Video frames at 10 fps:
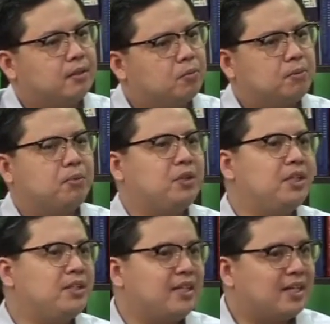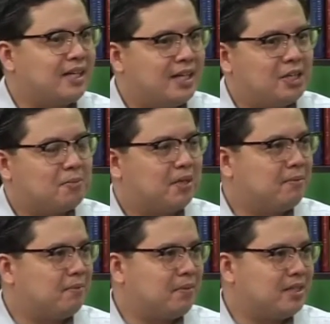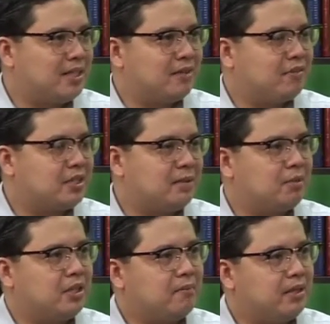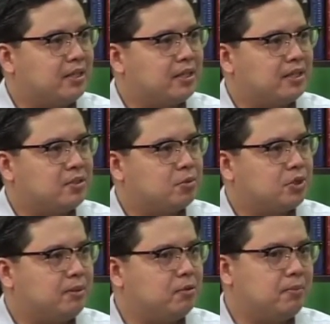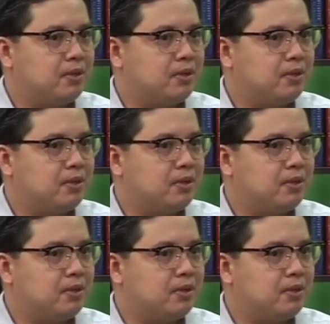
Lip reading: Buti hindi nagagalit yung mga ibang bansa, like for example the Americans, who seem to be